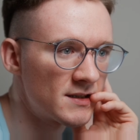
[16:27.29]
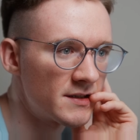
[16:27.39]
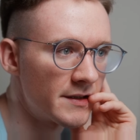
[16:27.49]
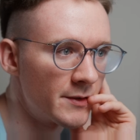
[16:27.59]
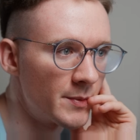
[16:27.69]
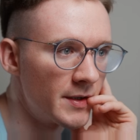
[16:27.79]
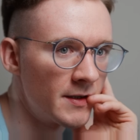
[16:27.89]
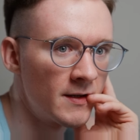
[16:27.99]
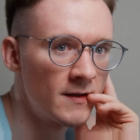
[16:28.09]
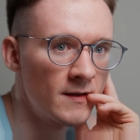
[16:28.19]
a little
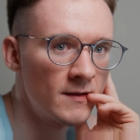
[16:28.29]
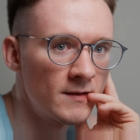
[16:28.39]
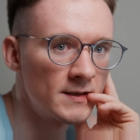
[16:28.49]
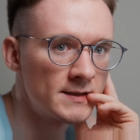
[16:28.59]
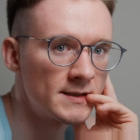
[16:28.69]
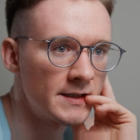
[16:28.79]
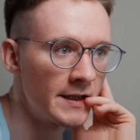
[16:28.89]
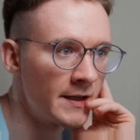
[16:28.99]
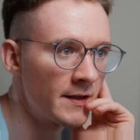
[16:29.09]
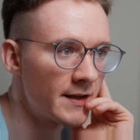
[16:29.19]
bit. Let's
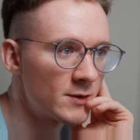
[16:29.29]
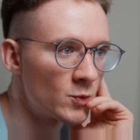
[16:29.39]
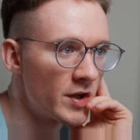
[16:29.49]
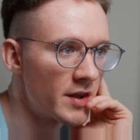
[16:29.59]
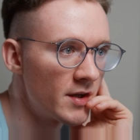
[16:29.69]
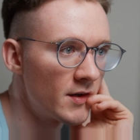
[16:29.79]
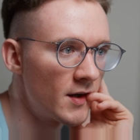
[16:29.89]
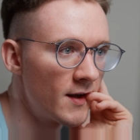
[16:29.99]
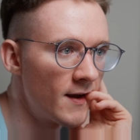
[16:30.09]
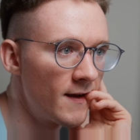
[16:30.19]
see. That's with it.
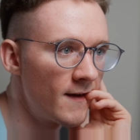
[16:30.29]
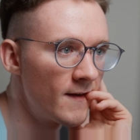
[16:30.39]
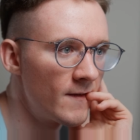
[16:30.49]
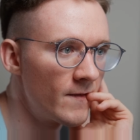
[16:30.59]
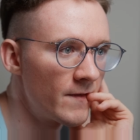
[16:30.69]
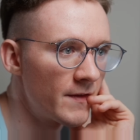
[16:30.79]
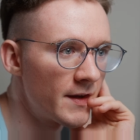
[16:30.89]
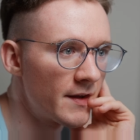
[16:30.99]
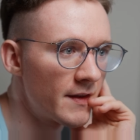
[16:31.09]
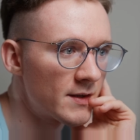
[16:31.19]

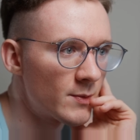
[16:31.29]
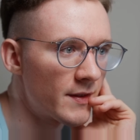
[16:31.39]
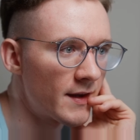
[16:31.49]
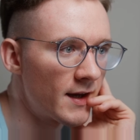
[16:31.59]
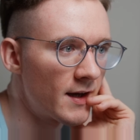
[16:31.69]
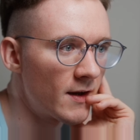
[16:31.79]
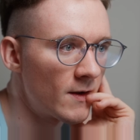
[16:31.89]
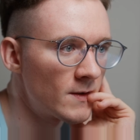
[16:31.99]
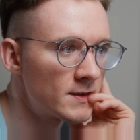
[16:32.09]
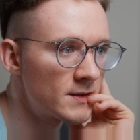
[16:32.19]
And that's
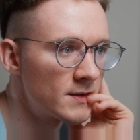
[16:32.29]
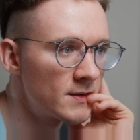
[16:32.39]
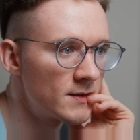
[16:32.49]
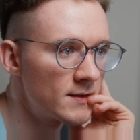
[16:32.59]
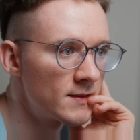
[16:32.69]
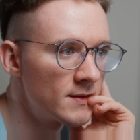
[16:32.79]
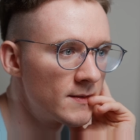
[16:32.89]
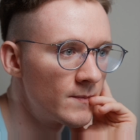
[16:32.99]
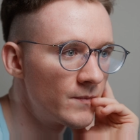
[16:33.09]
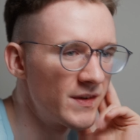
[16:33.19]
without.
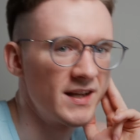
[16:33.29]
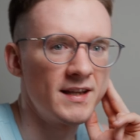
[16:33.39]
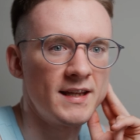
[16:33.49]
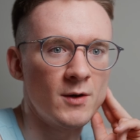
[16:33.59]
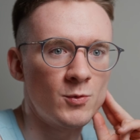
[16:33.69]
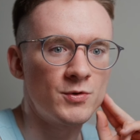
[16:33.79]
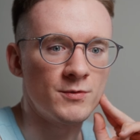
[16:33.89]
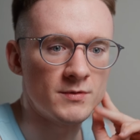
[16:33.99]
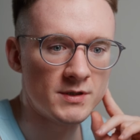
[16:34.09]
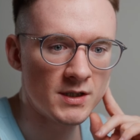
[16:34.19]
Yeah, we'll
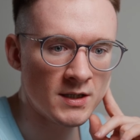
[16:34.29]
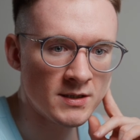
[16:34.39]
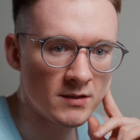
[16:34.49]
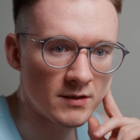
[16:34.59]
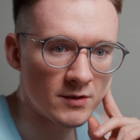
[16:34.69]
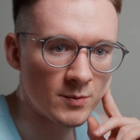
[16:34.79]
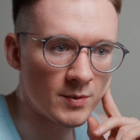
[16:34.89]
do just a little